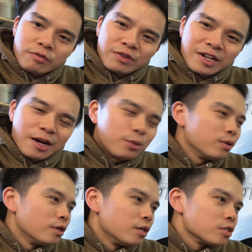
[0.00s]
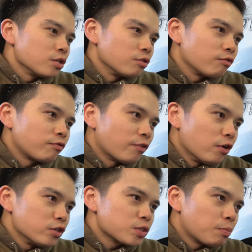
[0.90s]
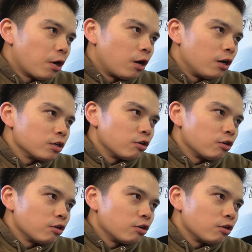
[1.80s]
for now So first part